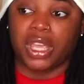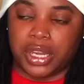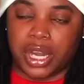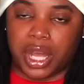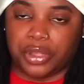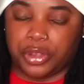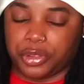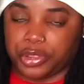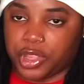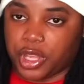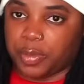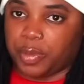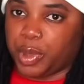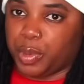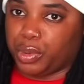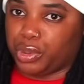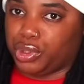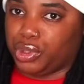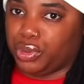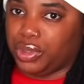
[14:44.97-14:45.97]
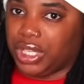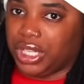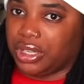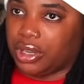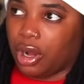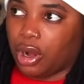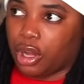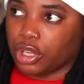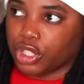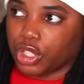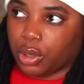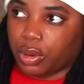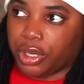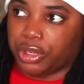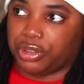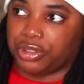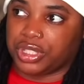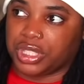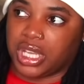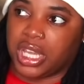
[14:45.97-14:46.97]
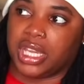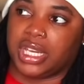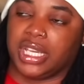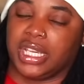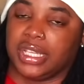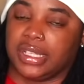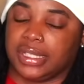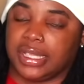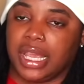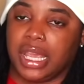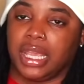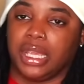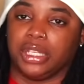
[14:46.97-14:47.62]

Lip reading: Another thing people do need to also understand is